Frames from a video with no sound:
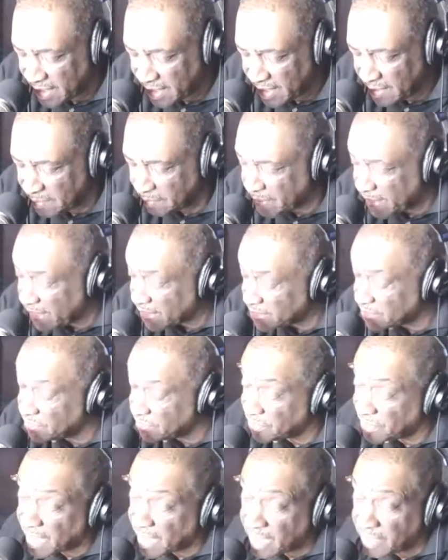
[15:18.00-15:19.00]
Ambassador
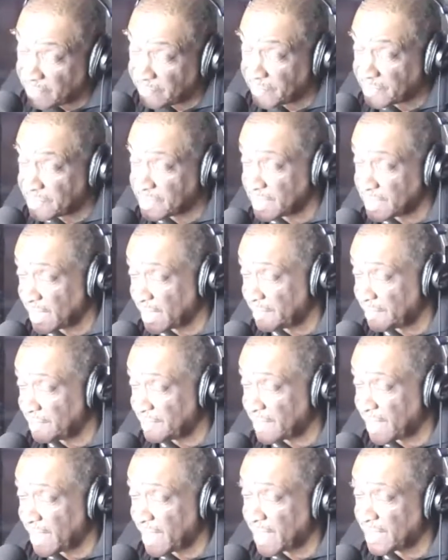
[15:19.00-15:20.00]
Yanovich said
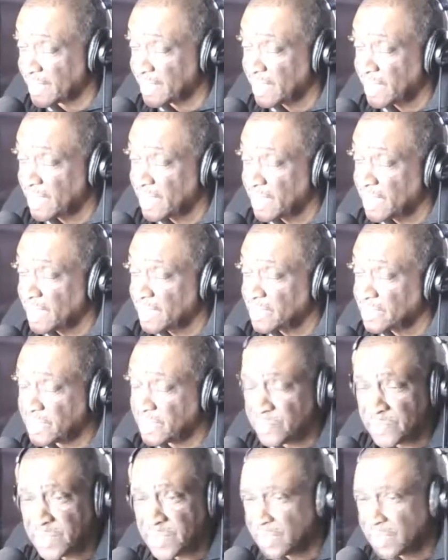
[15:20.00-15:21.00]
that she
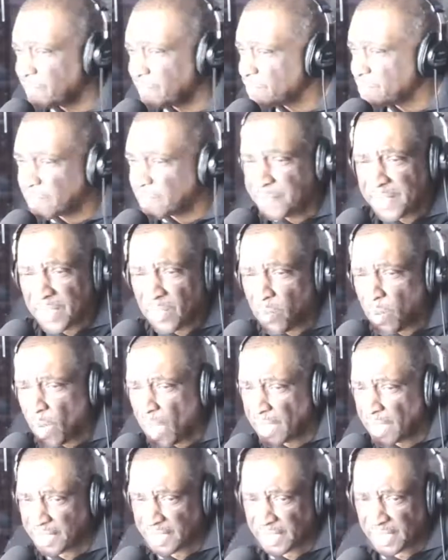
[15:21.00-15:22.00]
was looking for some
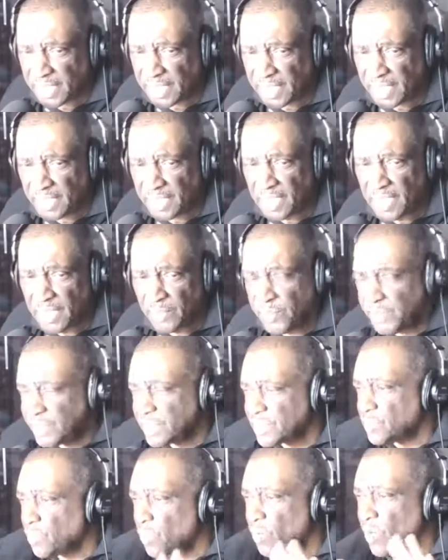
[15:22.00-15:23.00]
equality. We
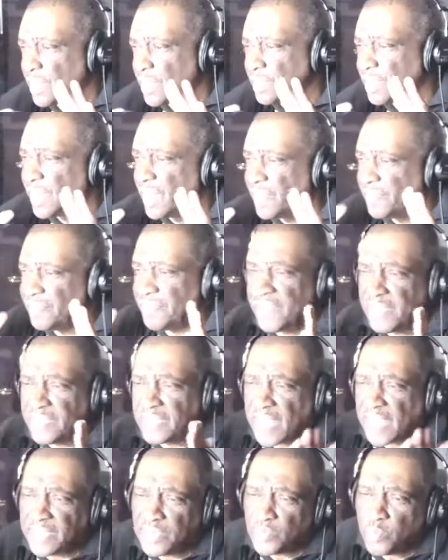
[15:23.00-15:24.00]
just want things.
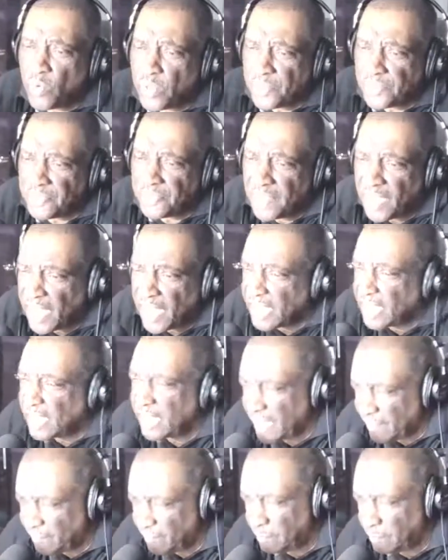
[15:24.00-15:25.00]
I just want a
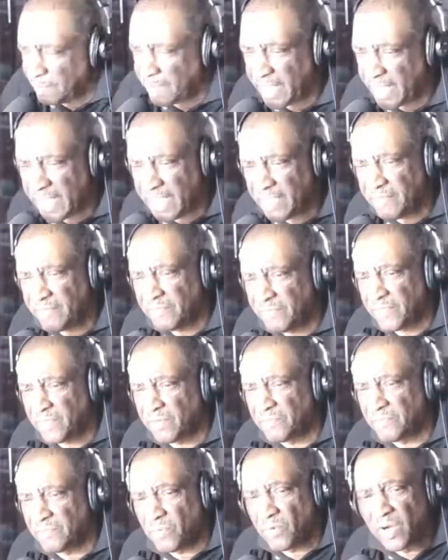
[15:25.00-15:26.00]
level playing
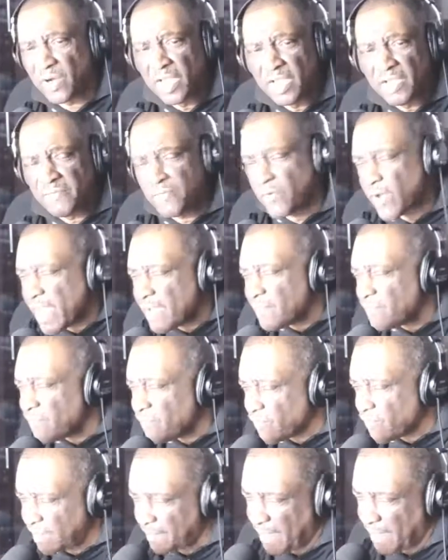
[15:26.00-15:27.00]
field for
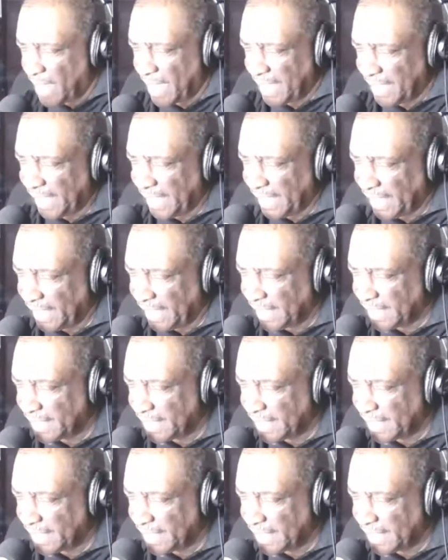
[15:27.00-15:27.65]
everybody.